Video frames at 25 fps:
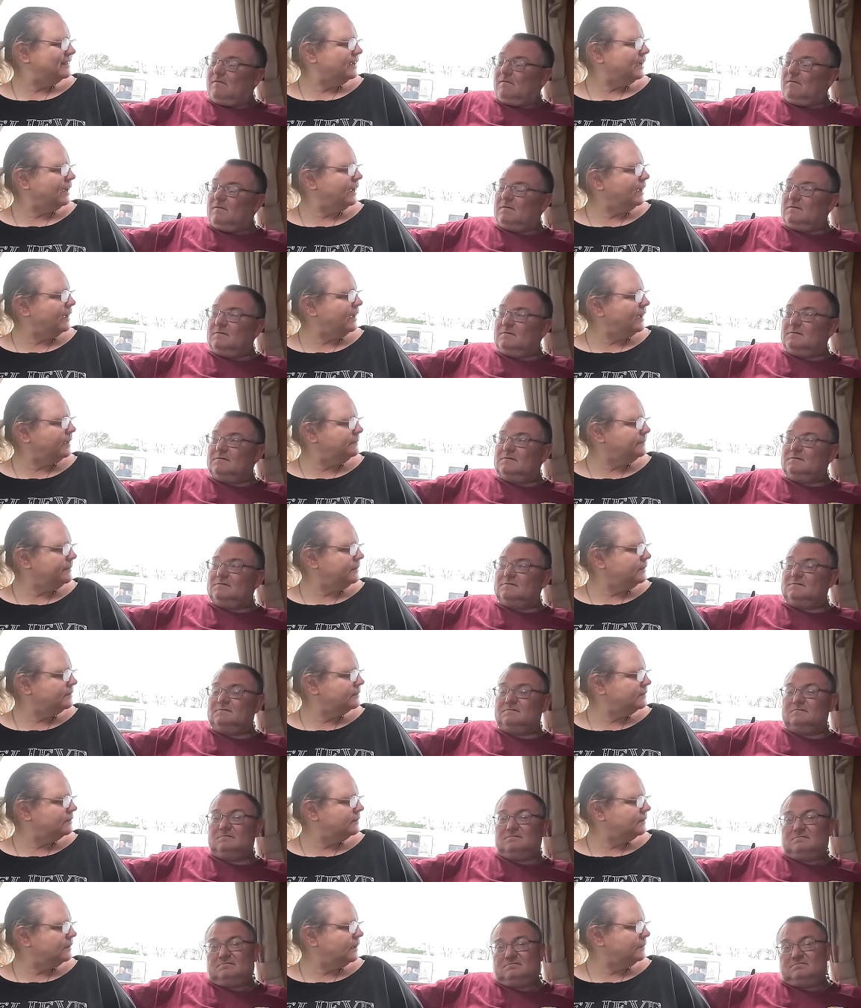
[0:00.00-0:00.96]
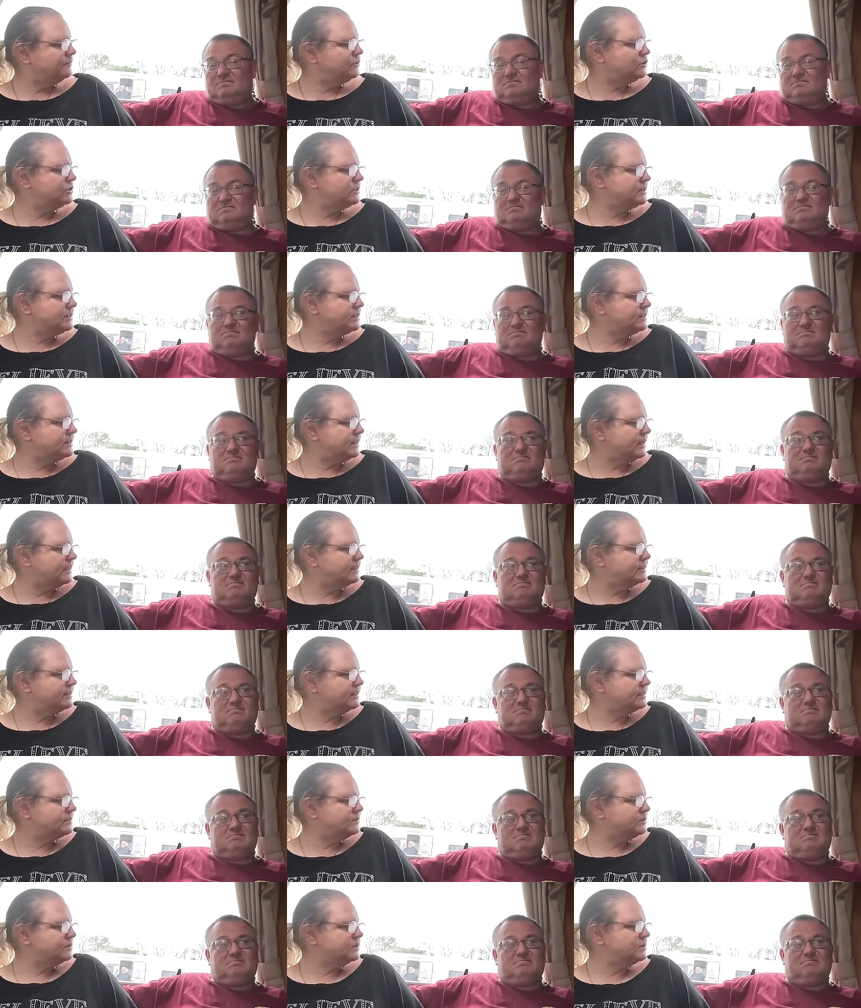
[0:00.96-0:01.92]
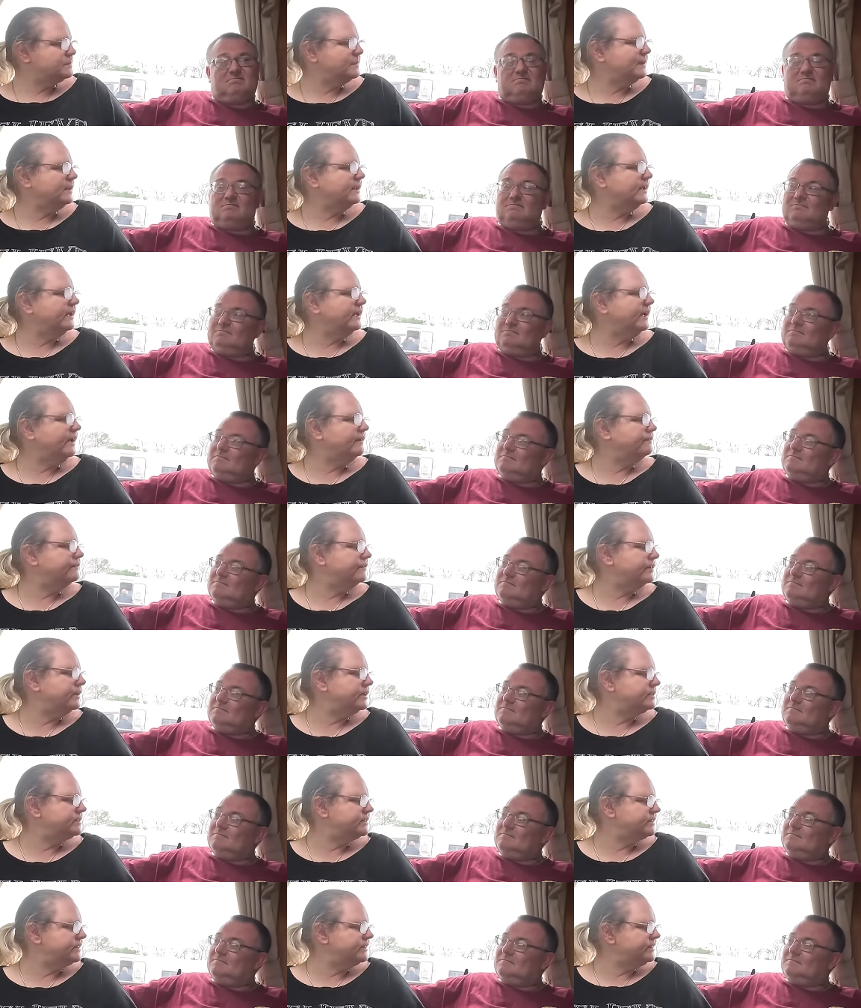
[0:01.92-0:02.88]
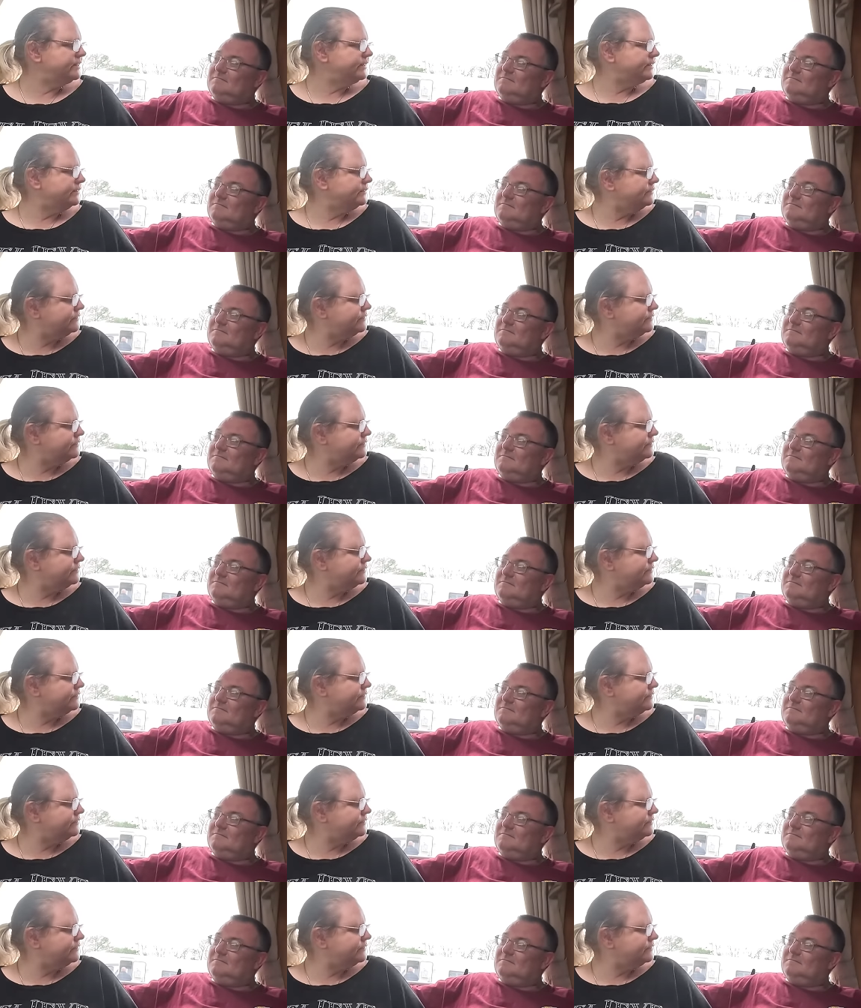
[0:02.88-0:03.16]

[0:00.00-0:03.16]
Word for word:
Speaker 1: I am. I'm just dyslexic, so I spell it F A T.